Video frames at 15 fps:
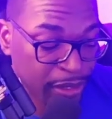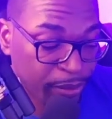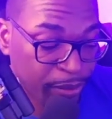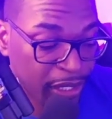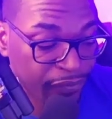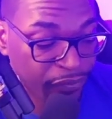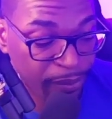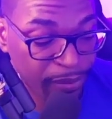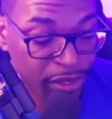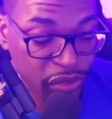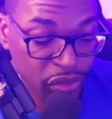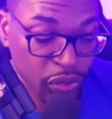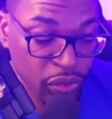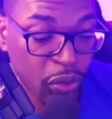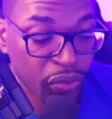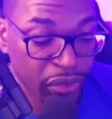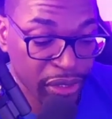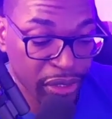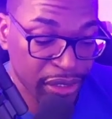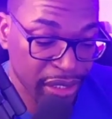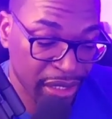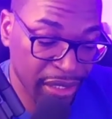from the storage and
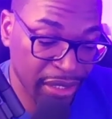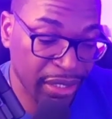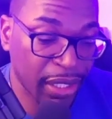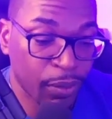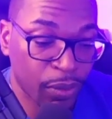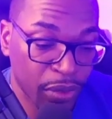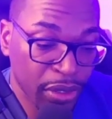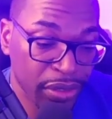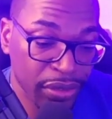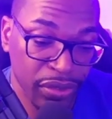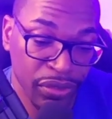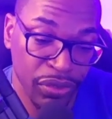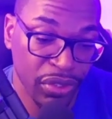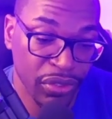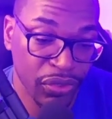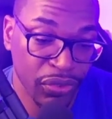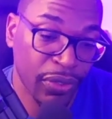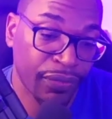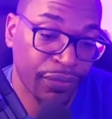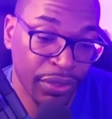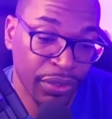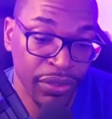the networks to the
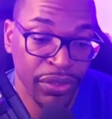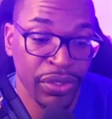servers,